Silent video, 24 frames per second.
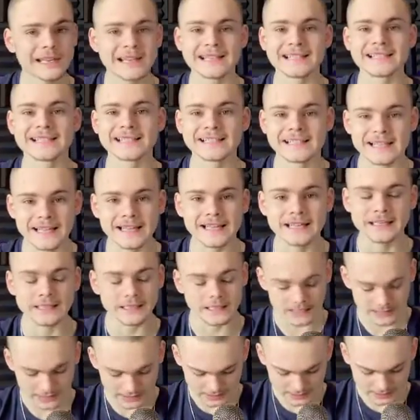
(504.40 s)
insane.
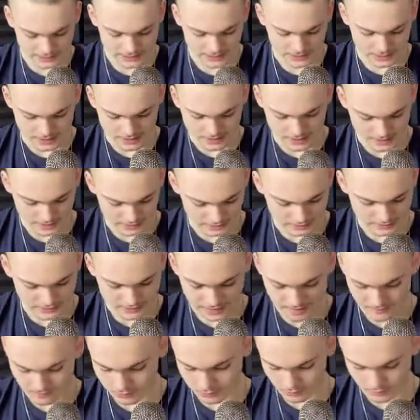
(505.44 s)
It is
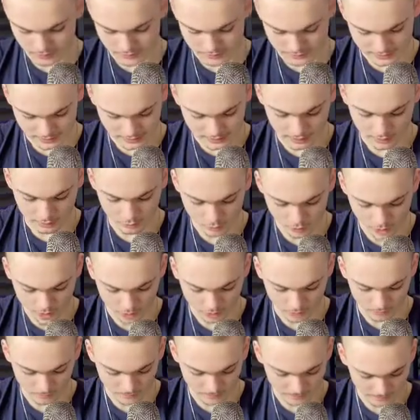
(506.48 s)
absolutely insane.
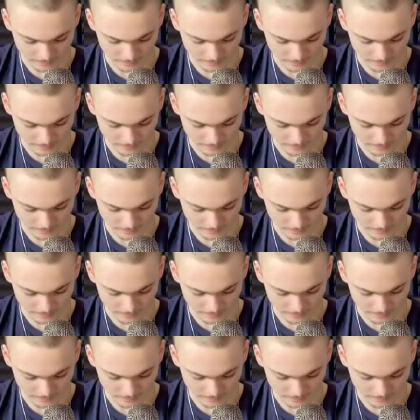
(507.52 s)
Wow.